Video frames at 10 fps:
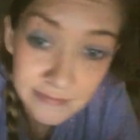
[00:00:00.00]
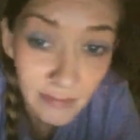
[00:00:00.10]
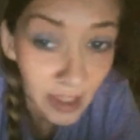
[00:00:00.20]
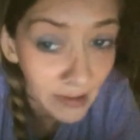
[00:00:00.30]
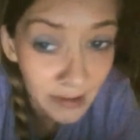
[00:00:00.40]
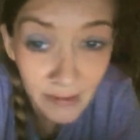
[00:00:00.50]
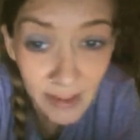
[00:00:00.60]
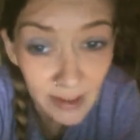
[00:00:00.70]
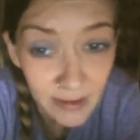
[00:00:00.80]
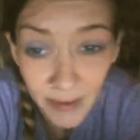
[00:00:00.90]
By no
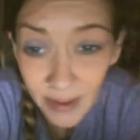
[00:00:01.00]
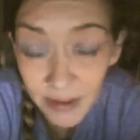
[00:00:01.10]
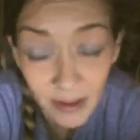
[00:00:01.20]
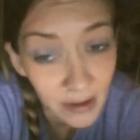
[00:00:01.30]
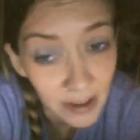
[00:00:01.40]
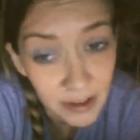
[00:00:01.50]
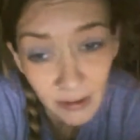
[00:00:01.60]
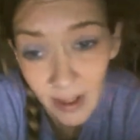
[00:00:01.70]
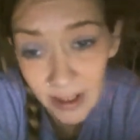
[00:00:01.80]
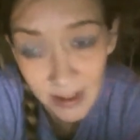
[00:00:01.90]
means, because there is
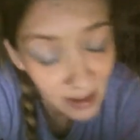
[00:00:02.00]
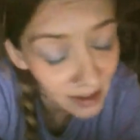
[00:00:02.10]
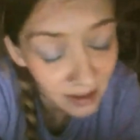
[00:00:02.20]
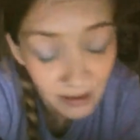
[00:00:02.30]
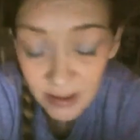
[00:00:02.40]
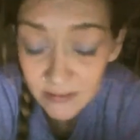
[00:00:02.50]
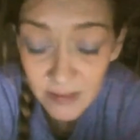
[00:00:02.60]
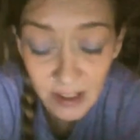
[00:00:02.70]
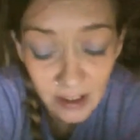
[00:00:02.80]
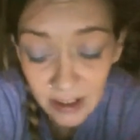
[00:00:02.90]
no accident. I
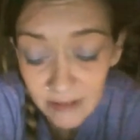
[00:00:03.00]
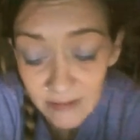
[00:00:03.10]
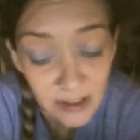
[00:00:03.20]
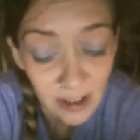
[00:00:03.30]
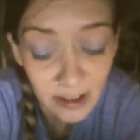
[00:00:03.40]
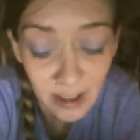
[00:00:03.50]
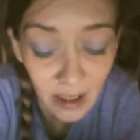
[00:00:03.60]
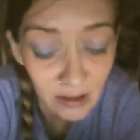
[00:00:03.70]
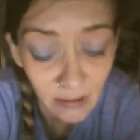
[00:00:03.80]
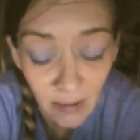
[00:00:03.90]
mean, it even says
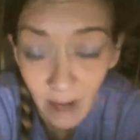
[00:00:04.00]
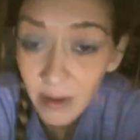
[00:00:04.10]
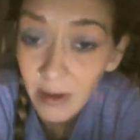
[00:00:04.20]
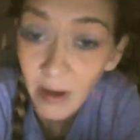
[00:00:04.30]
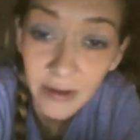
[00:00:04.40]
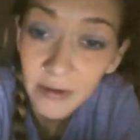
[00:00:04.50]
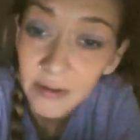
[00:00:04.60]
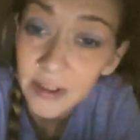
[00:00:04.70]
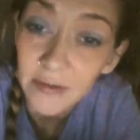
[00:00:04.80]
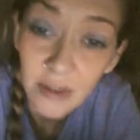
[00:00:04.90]
that in the Bible. God
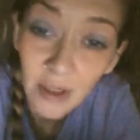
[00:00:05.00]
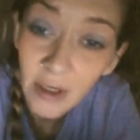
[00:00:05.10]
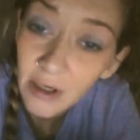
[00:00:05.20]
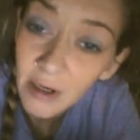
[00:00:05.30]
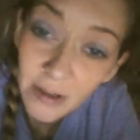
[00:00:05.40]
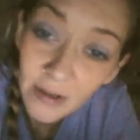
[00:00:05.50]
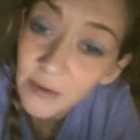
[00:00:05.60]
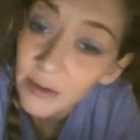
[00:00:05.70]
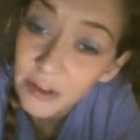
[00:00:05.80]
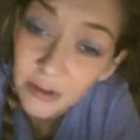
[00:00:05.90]
knows it. God
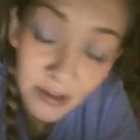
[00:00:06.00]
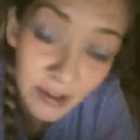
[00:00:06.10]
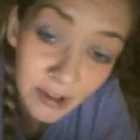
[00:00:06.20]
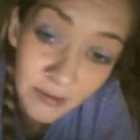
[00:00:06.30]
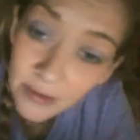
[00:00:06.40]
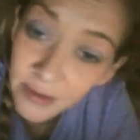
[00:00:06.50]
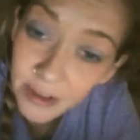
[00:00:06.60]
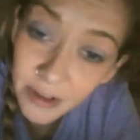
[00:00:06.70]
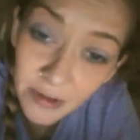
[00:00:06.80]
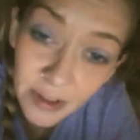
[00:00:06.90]
knows what you're going to do before
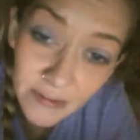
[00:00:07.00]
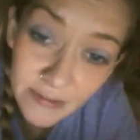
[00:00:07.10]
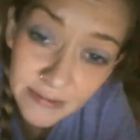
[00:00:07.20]
you do it.